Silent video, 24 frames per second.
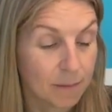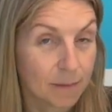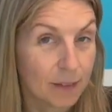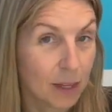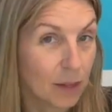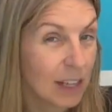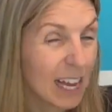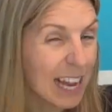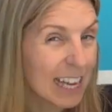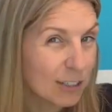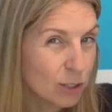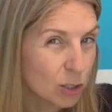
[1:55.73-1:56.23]

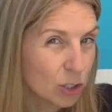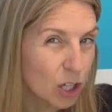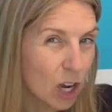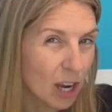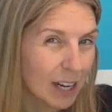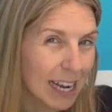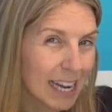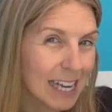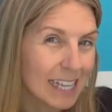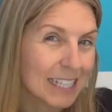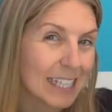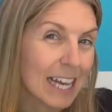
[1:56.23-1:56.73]
Now the angel
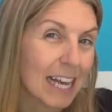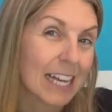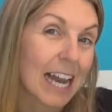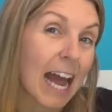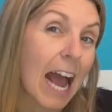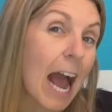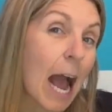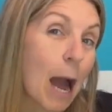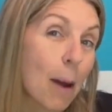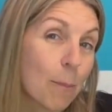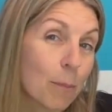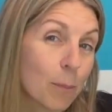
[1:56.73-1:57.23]
shark is
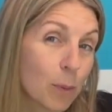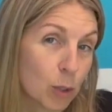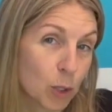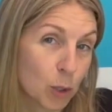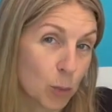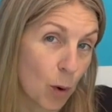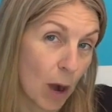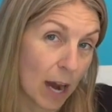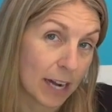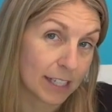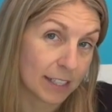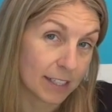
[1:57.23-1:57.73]
an
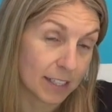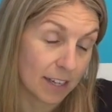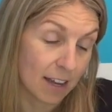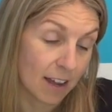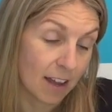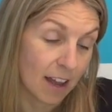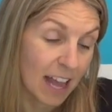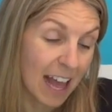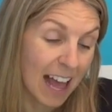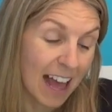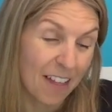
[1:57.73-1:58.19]
ambush predator,